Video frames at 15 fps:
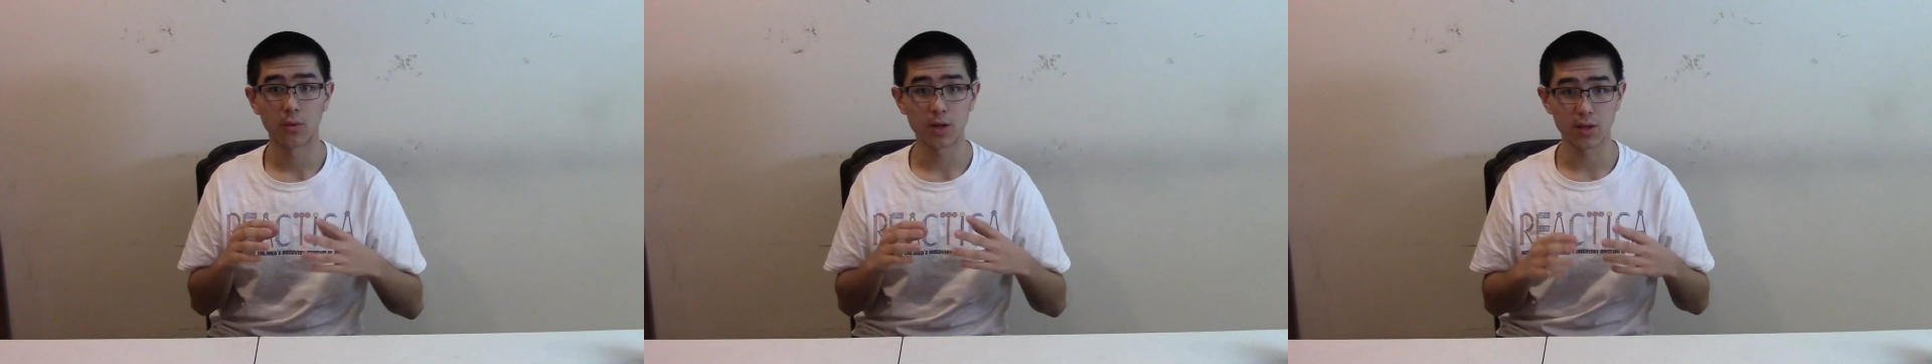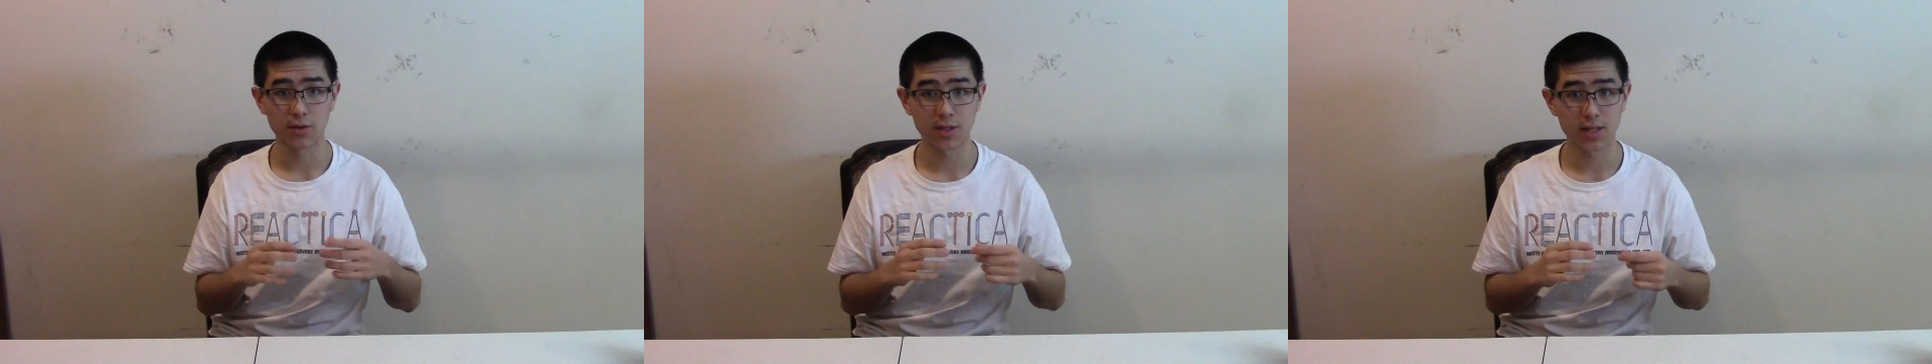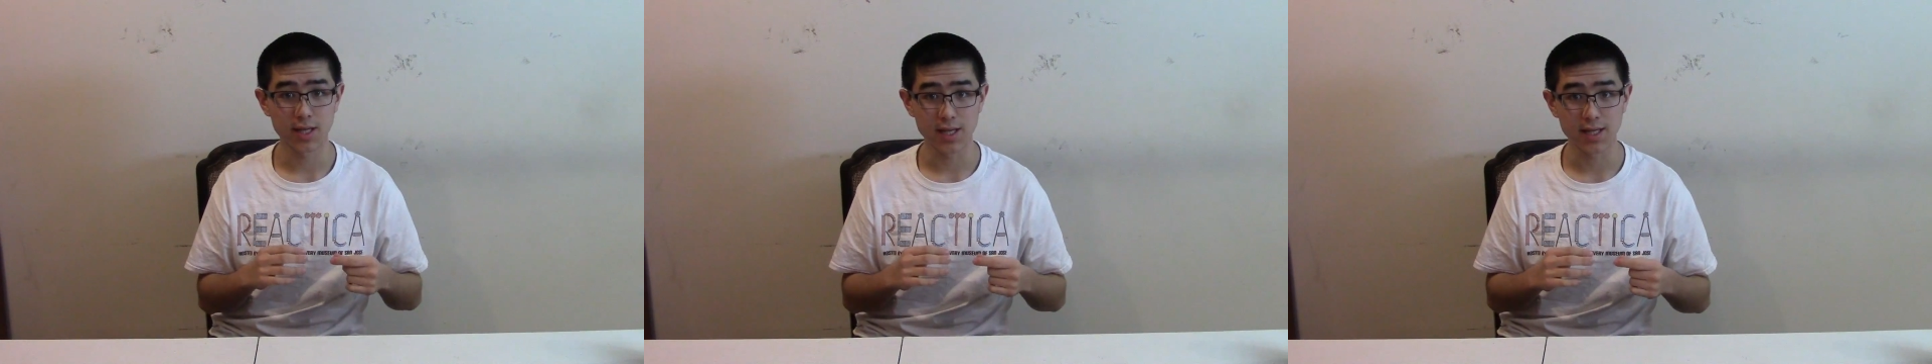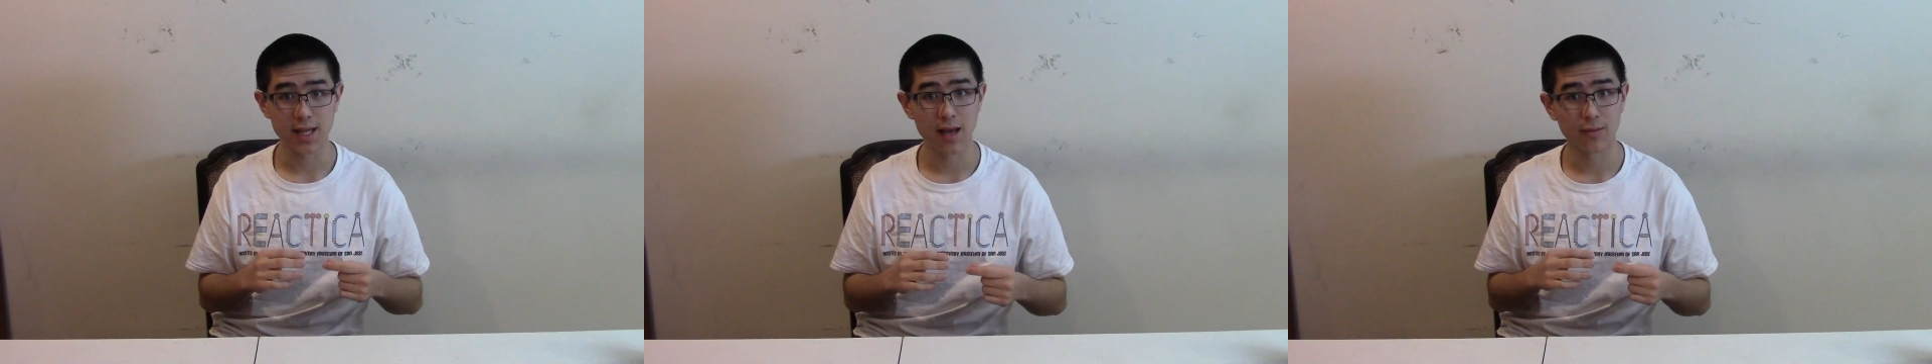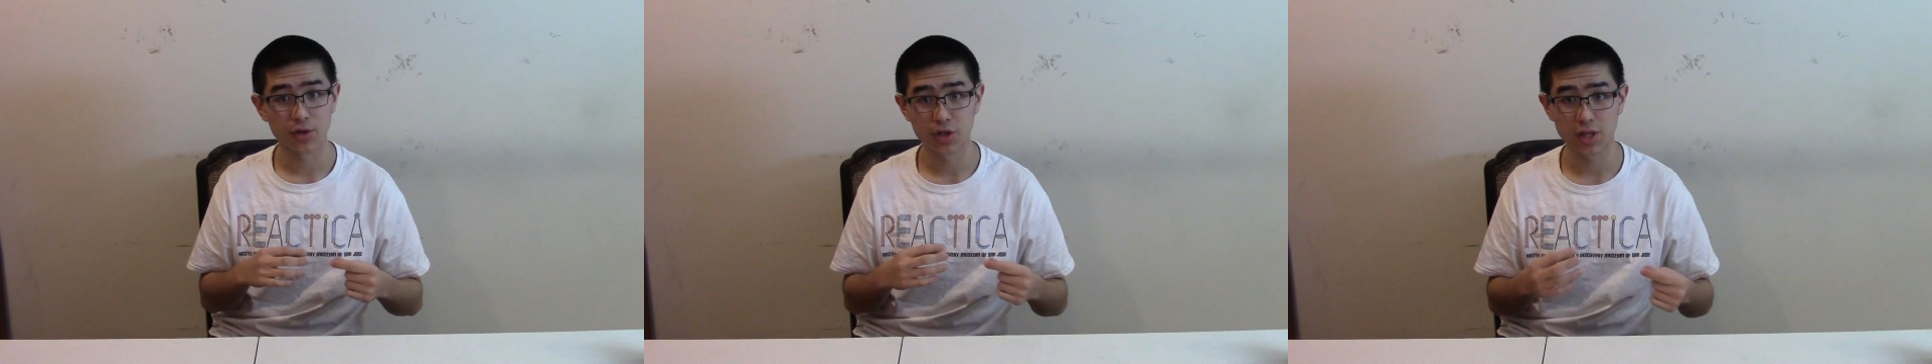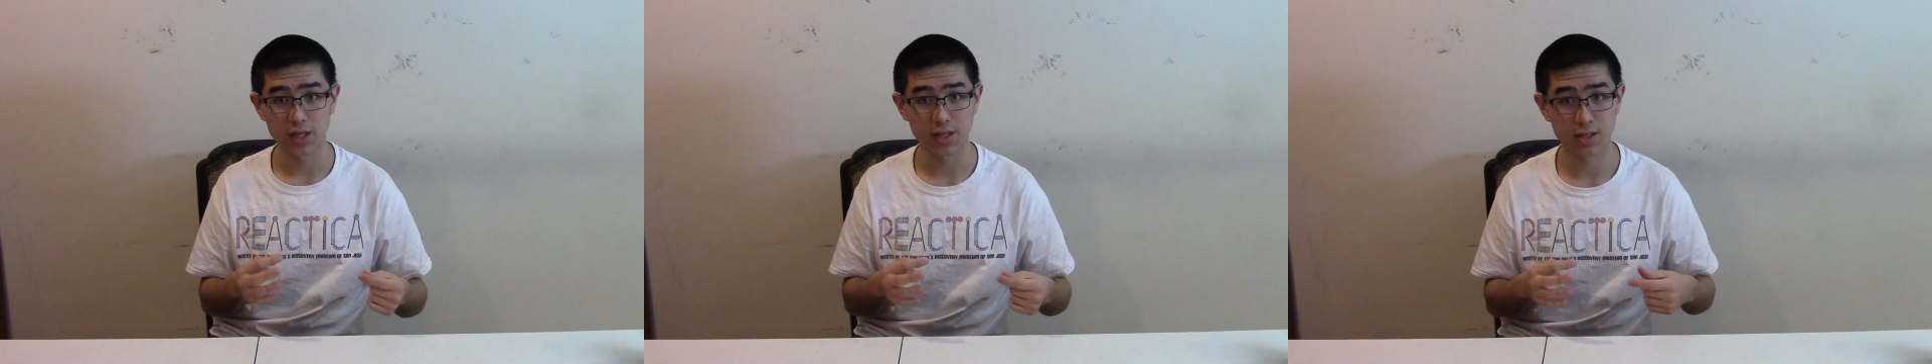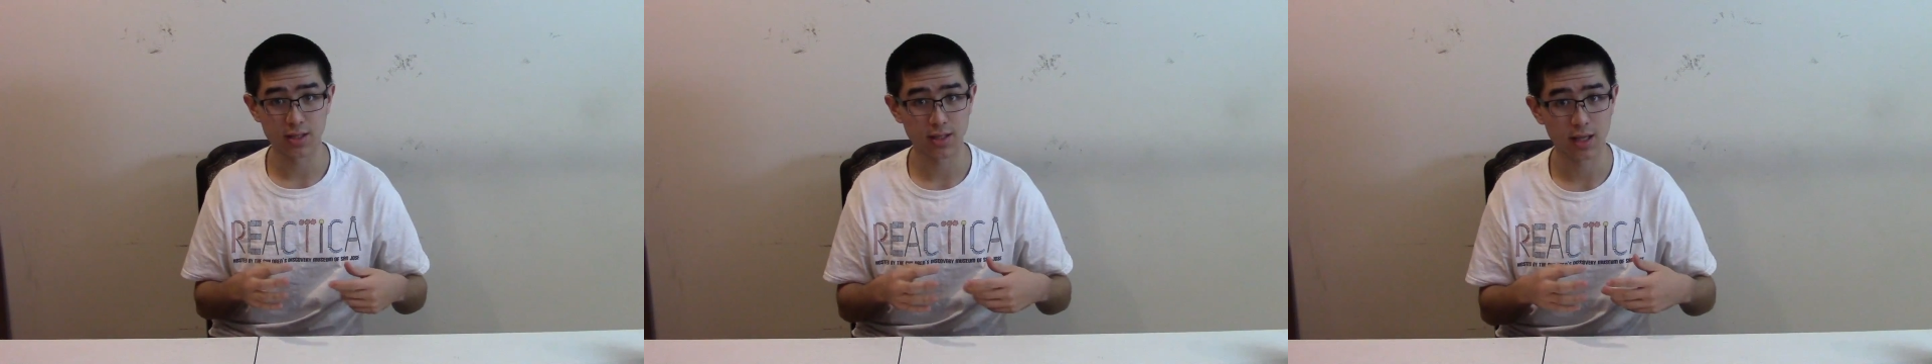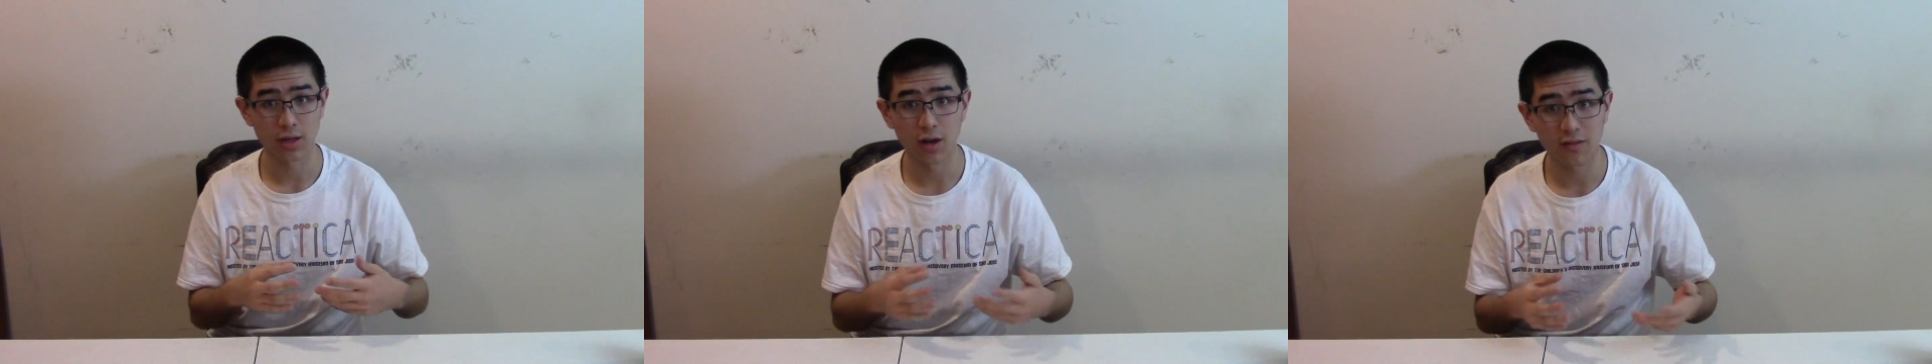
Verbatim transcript: what you see is that machines can